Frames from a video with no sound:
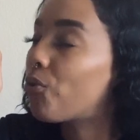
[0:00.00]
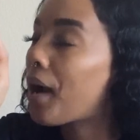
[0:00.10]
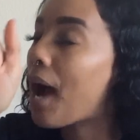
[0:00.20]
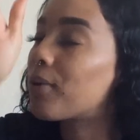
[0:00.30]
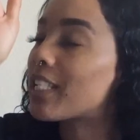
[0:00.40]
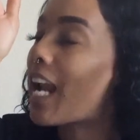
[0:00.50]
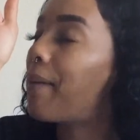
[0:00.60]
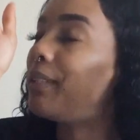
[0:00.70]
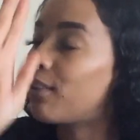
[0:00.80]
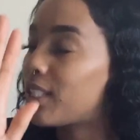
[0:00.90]
4 hours, and I
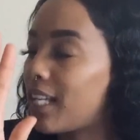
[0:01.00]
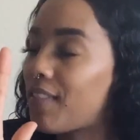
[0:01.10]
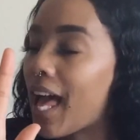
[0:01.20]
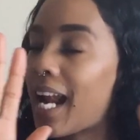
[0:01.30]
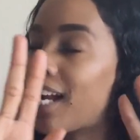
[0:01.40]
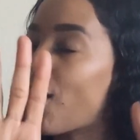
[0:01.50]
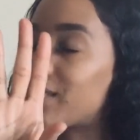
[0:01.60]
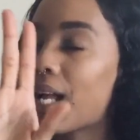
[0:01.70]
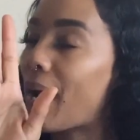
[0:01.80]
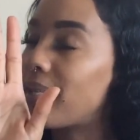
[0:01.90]
am guilty of that, and I know
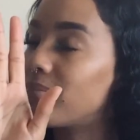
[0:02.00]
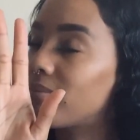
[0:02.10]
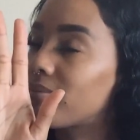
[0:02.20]
it's not right.